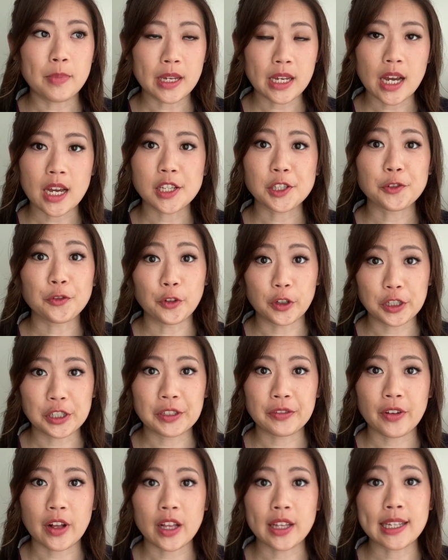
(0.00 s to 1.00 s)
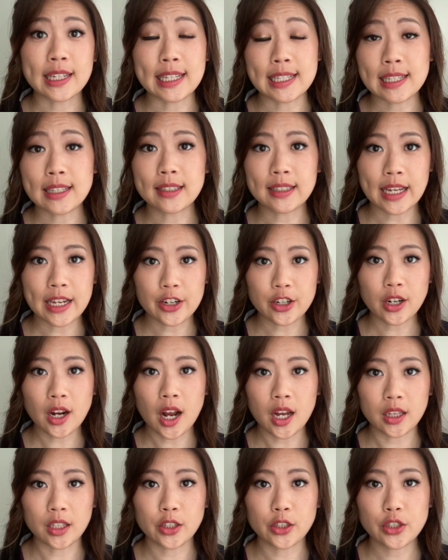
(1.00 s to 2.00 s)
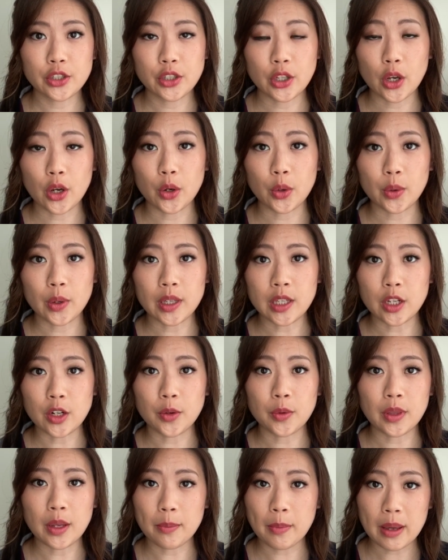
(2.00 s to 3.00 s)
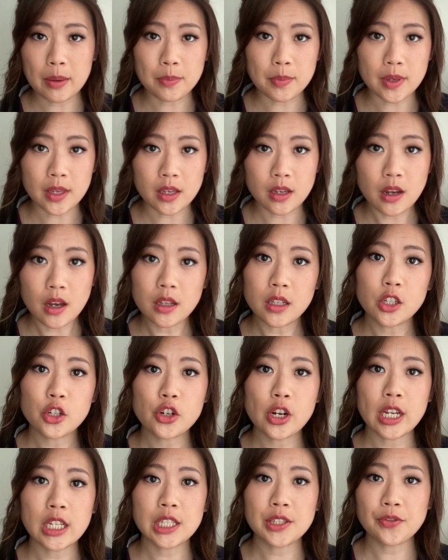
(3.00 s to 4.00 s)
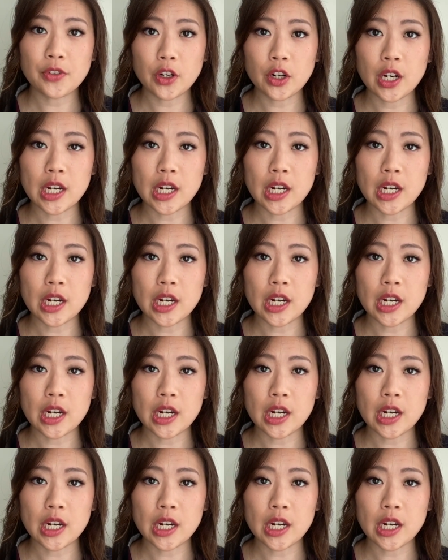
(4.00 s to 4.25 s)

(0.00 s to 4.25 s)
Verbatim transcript: because first of all, it is a lighter color. So, you know, there might be color transfer.